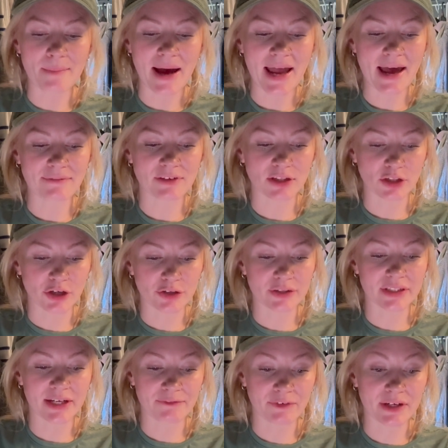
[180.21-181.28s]
I have to learn
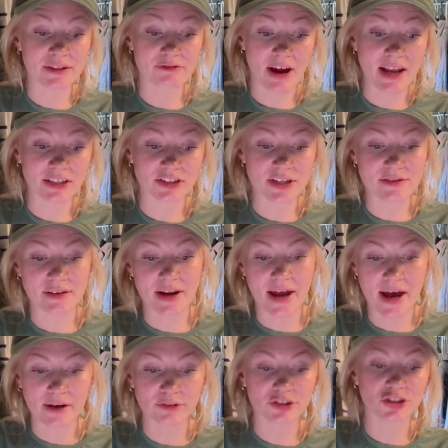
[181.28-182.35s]
different strategies on
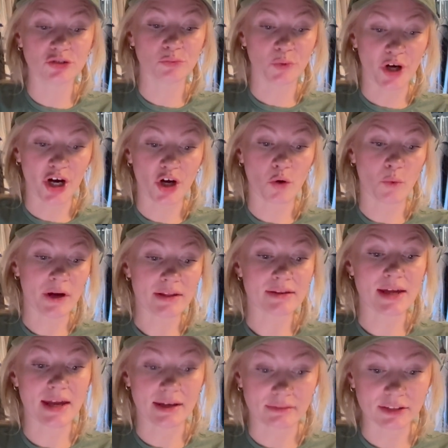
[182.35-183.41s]
how to work with
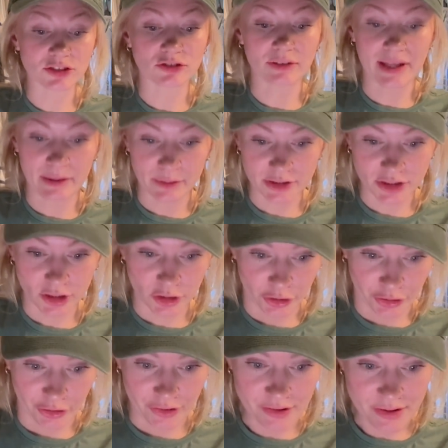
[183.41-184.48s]
English language
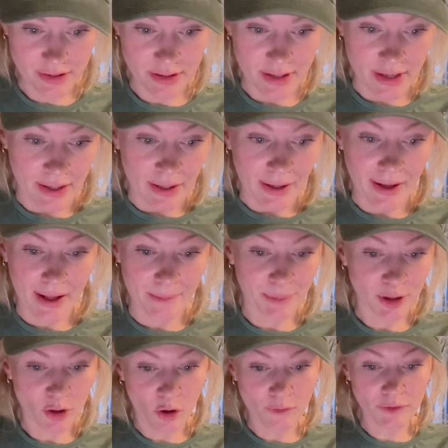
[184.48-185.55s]
learners.
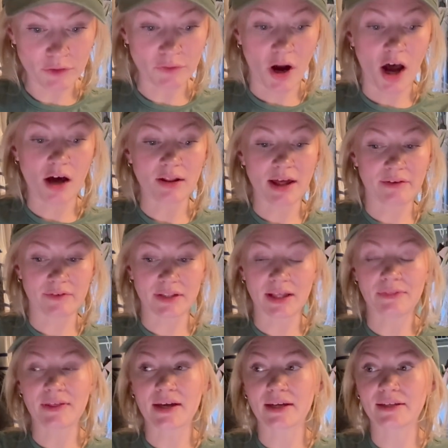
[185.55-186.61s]
But overall, I really
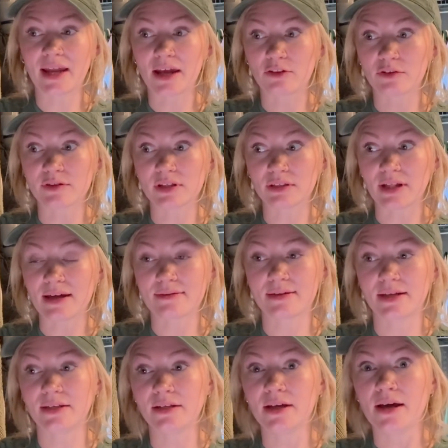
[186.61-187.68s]
think I tailored the lesson